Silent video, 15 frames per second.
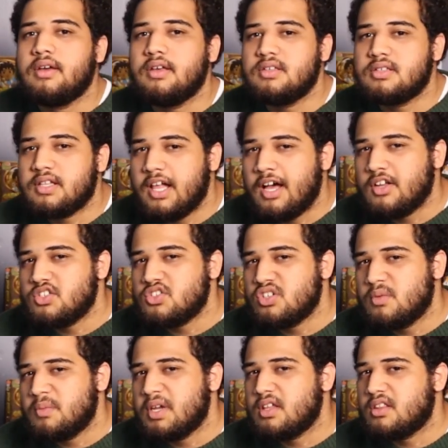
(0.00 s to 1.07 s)
Is cloud
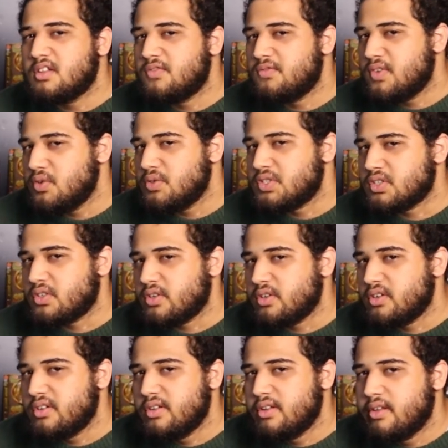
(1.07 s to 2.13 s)
streaming the future?
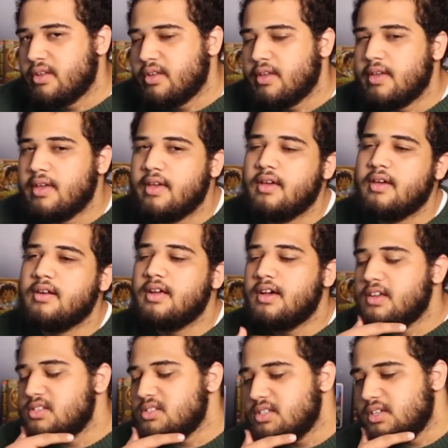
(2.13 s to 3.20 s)

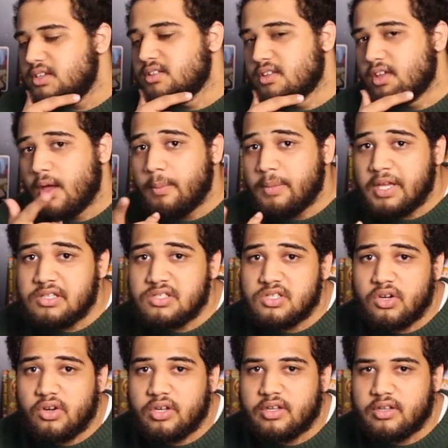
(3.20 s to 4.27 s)
Honestly, I'm not
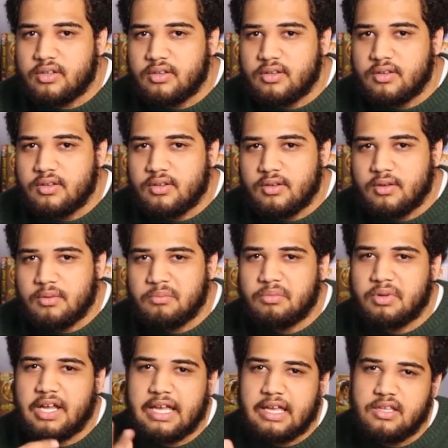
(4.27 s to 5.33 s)
certain.
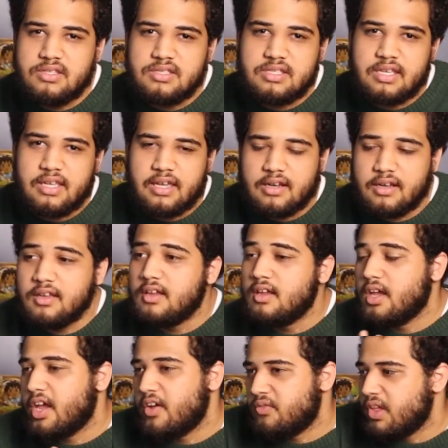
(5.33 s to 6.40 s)
But I could see it.
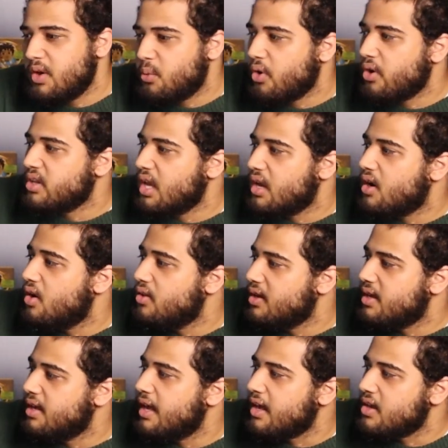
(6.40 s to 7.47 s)
If they worked out all the
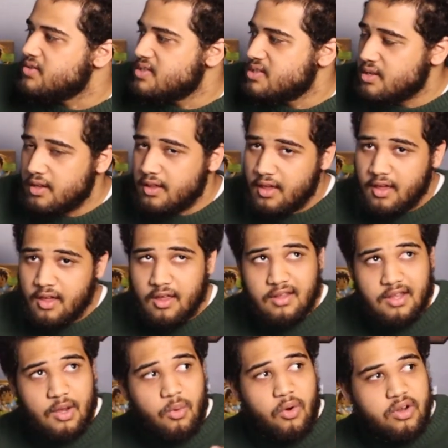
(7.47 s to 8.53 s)
kinks,
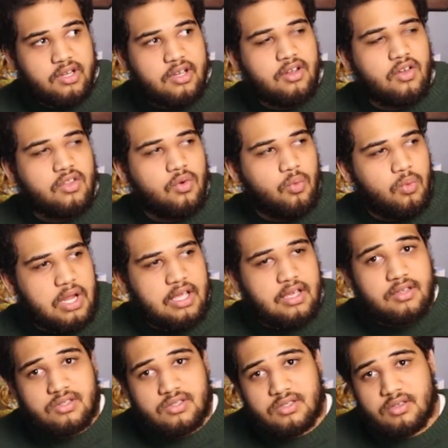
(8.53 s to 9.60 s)
they worked out all the
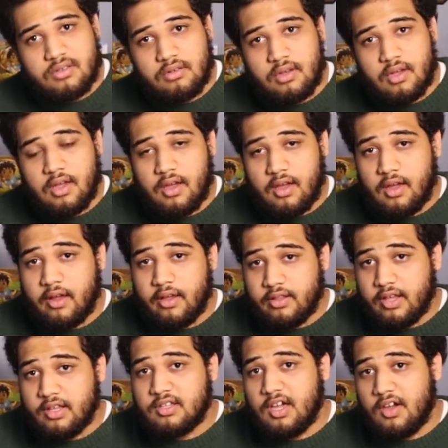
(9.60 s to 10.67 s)
winks, and
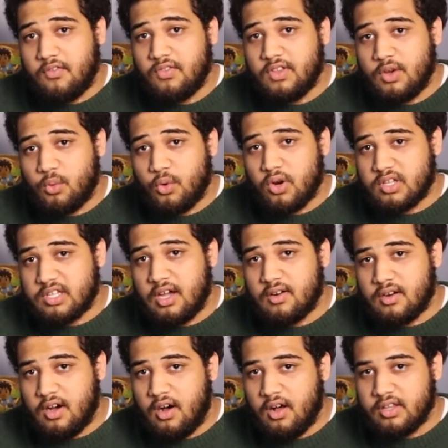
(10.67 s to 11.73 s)
they definitely worked
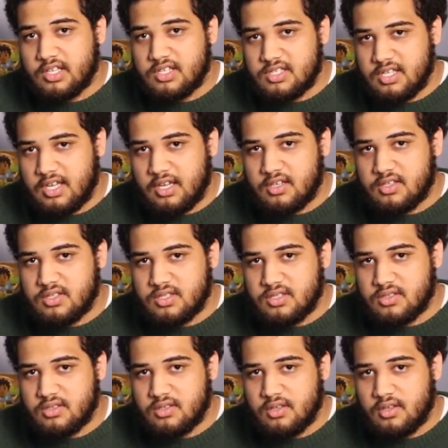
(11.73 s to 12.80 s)
out all the sinks.